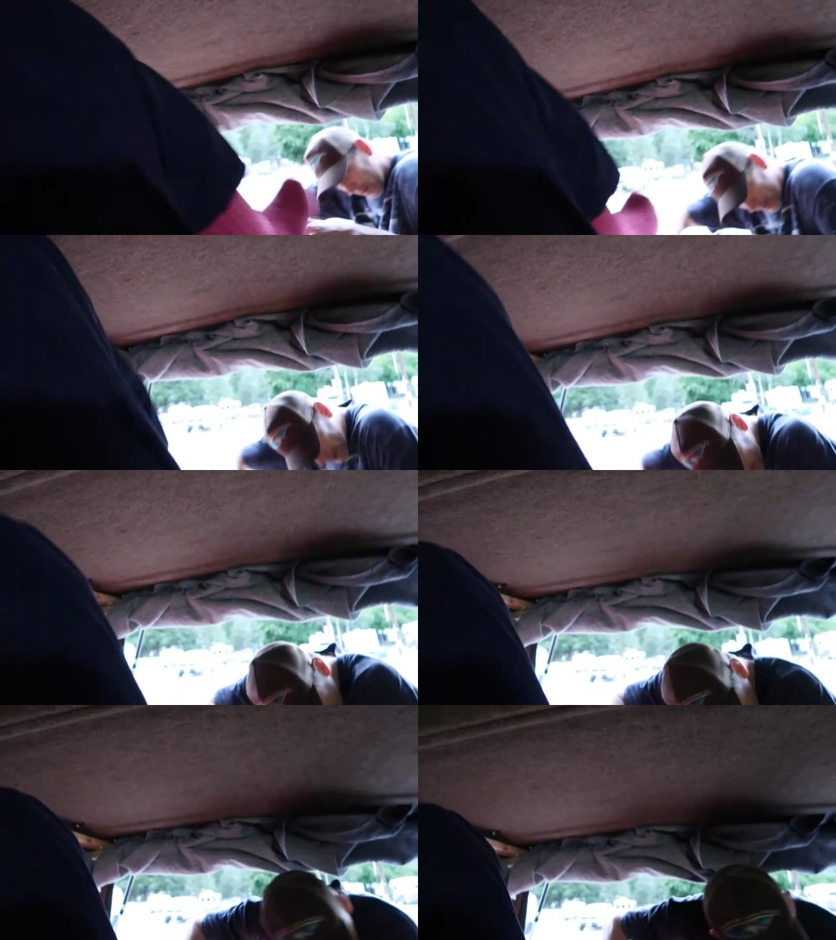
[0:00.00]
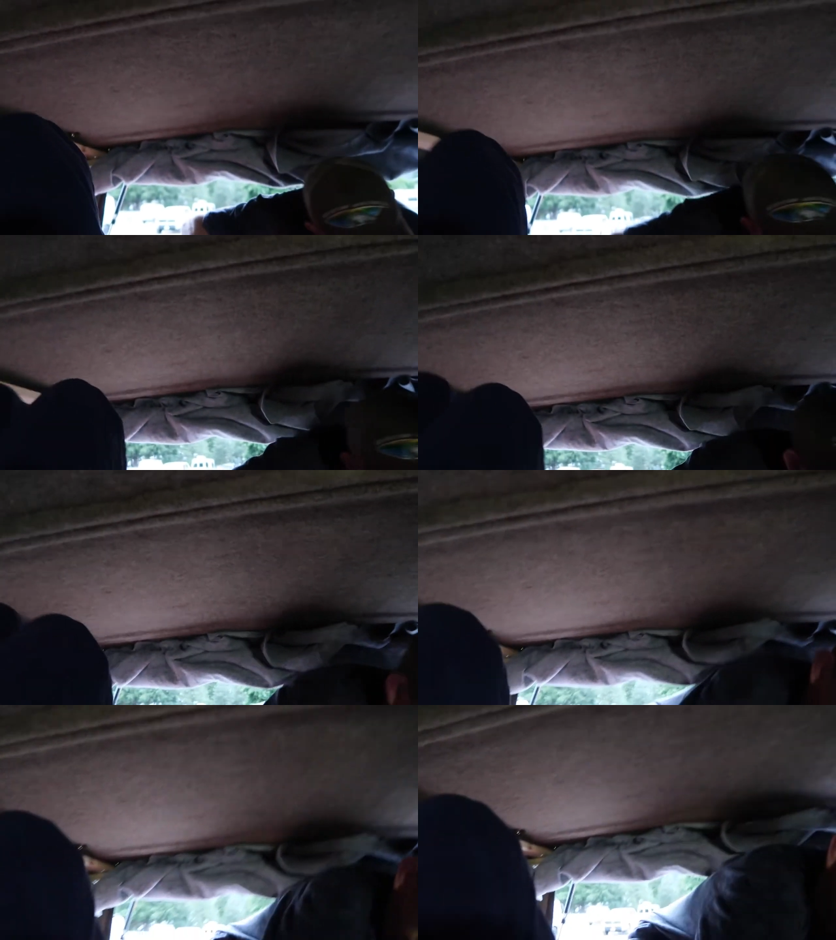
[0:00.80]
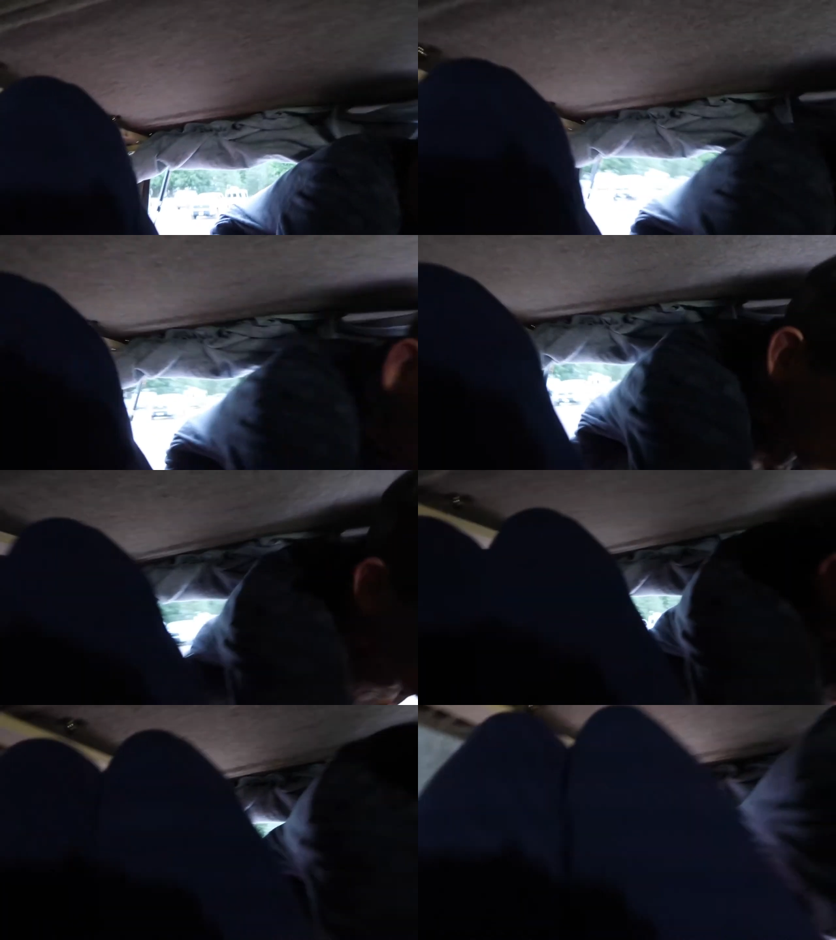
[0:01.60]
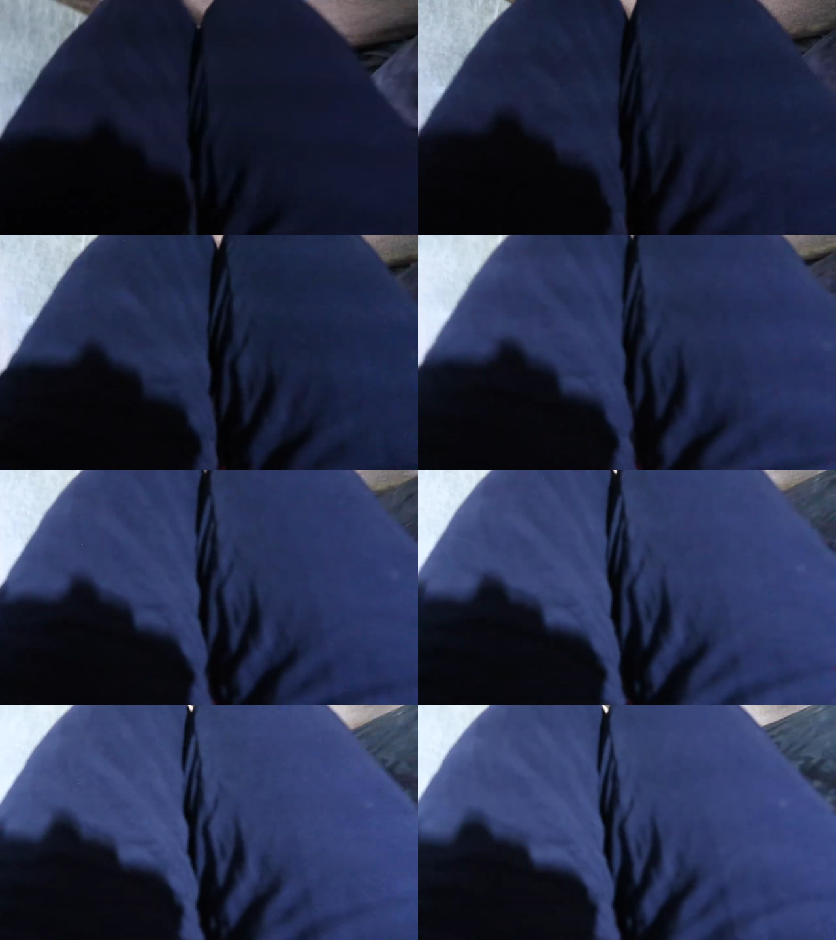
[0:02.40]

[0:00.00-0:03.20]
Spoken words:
[unreadable: no face in view]